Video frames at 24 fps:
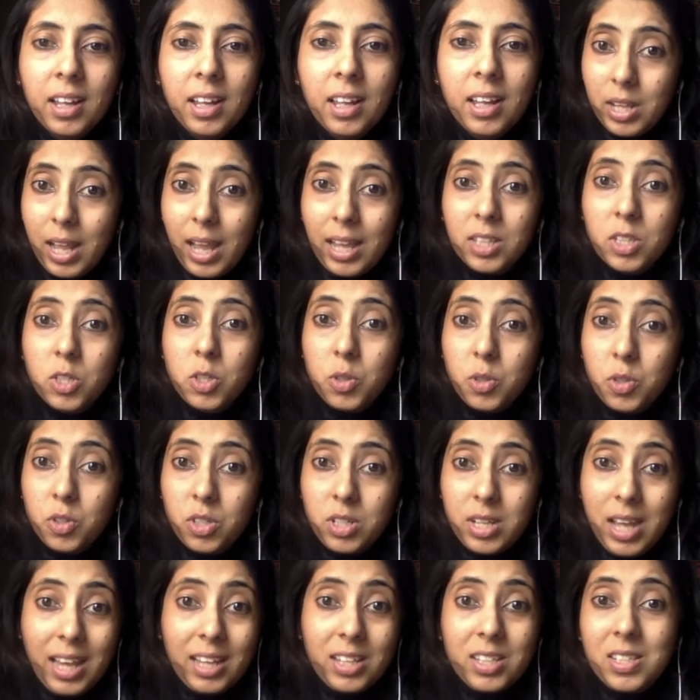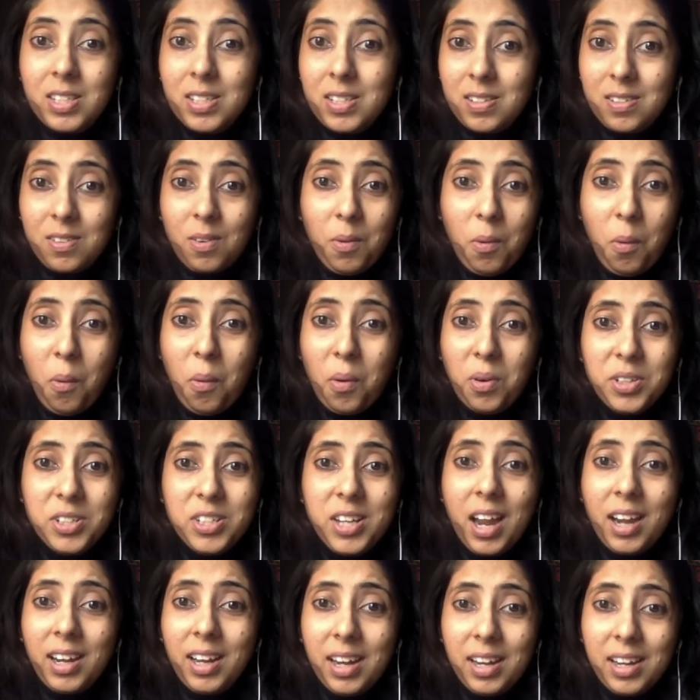likes to text or
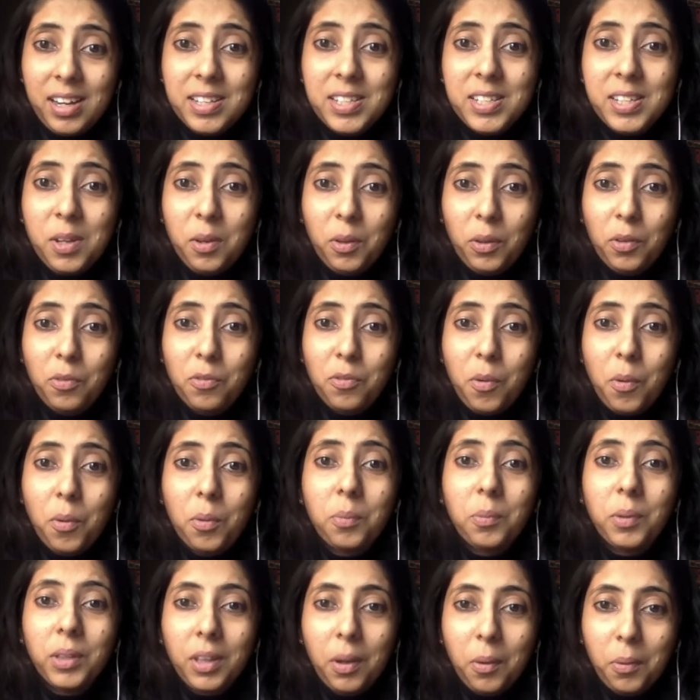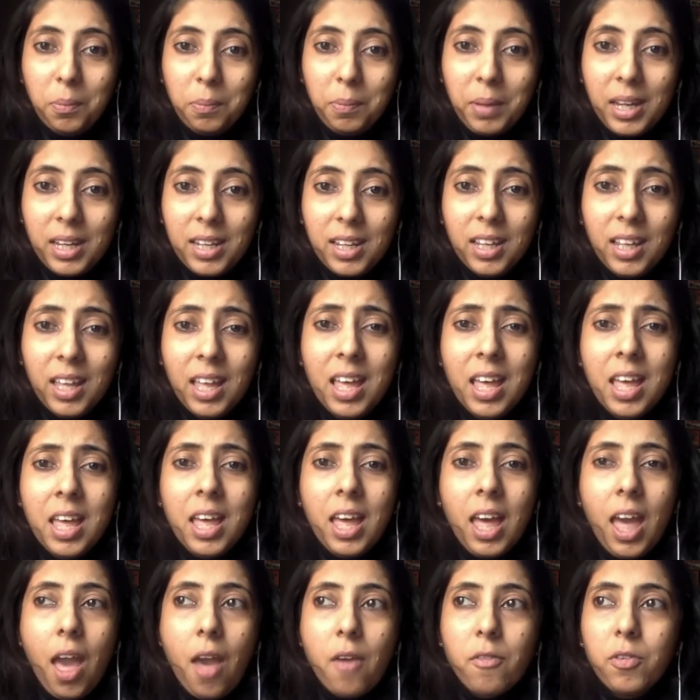chat endlessly on the phone without meeting.
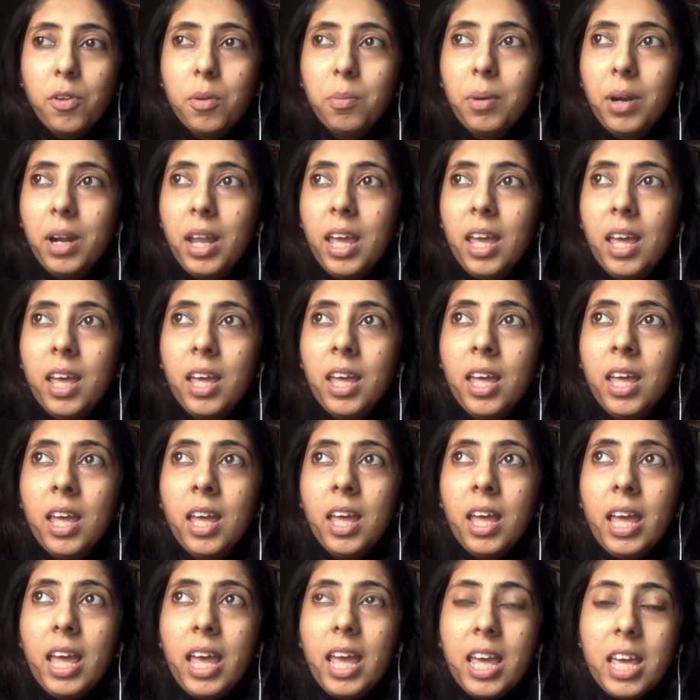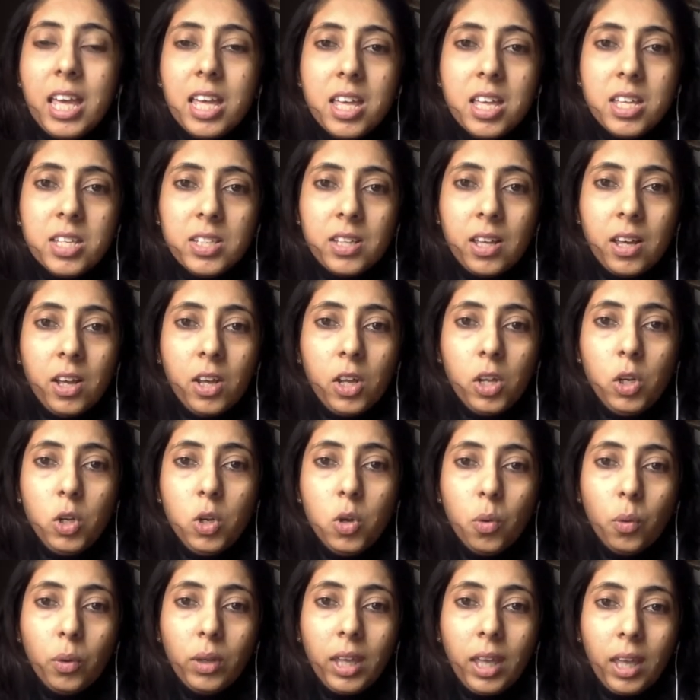Everybody is
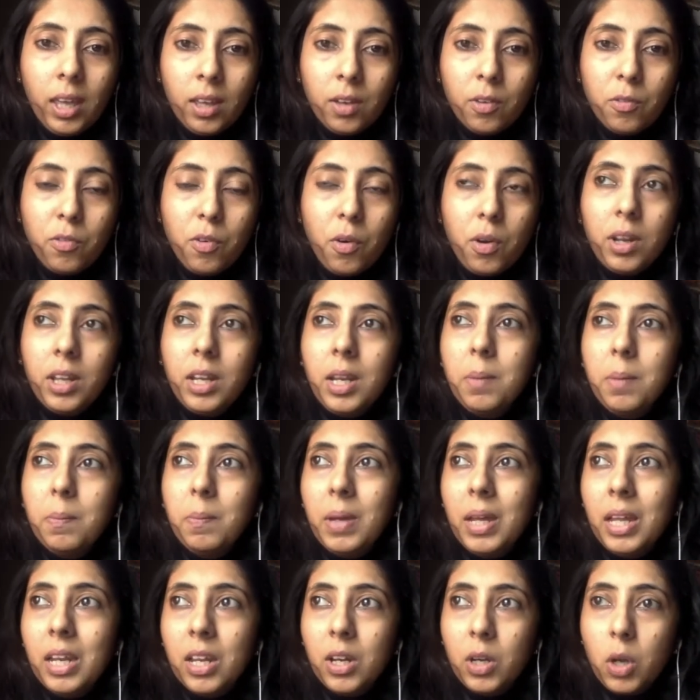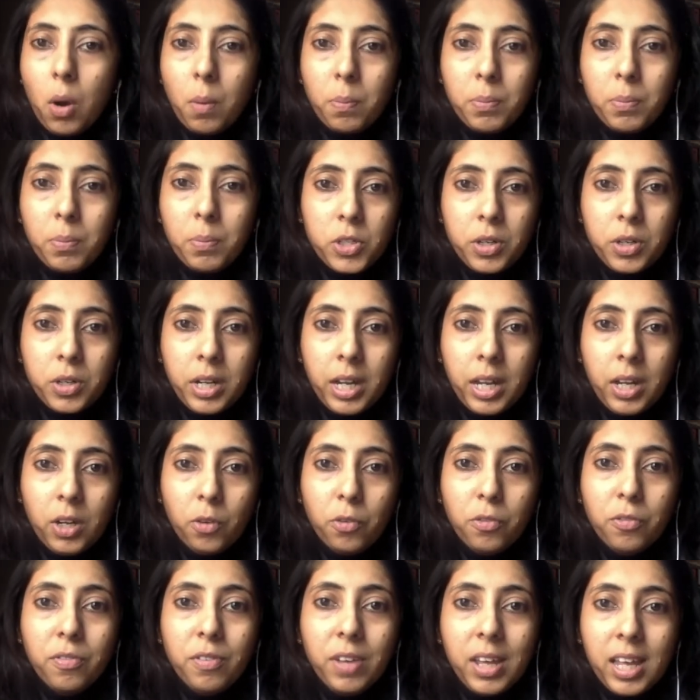looking for an immediate opportunity
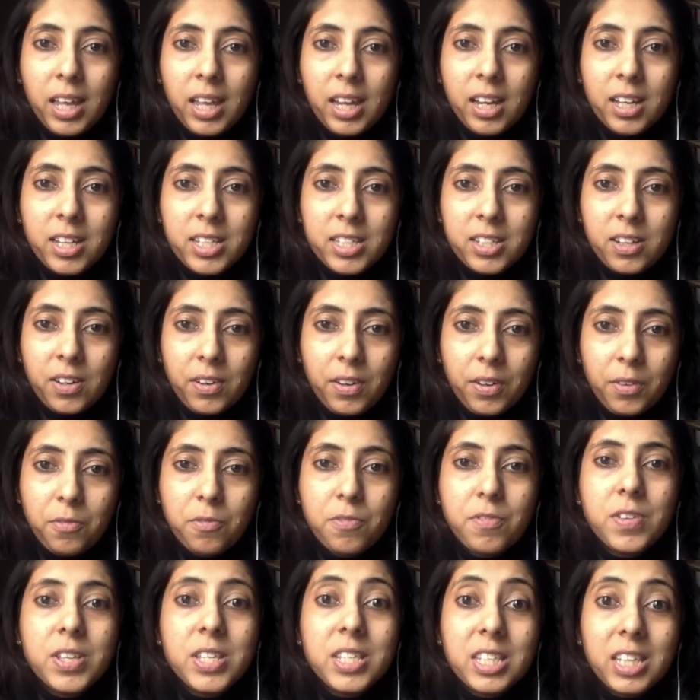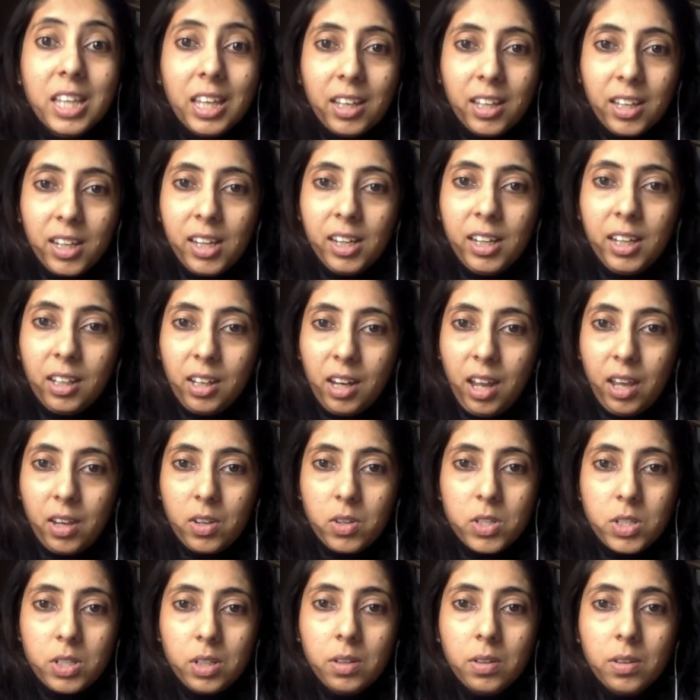to feel a certain physical
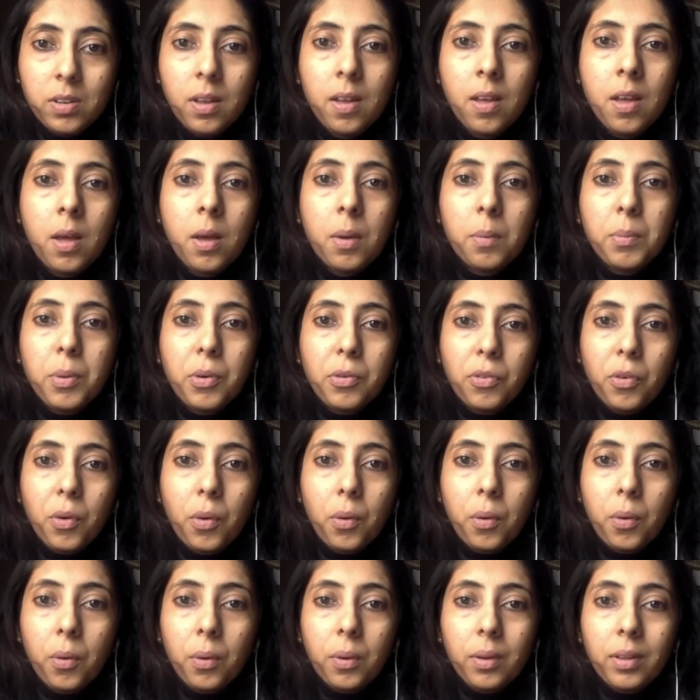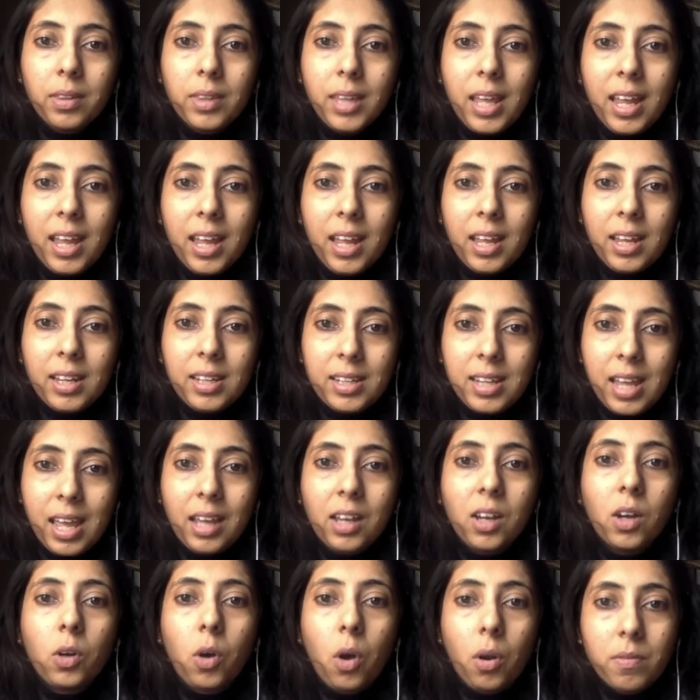connection before they
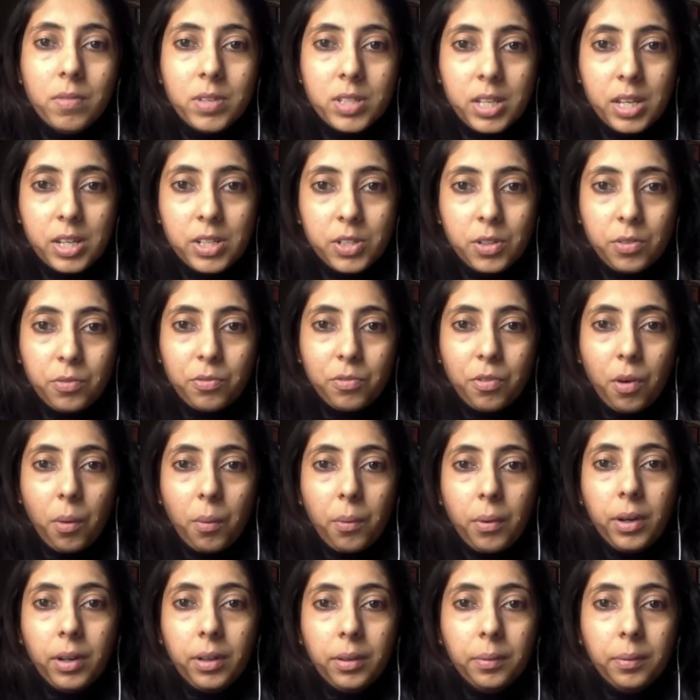take a conversation forward.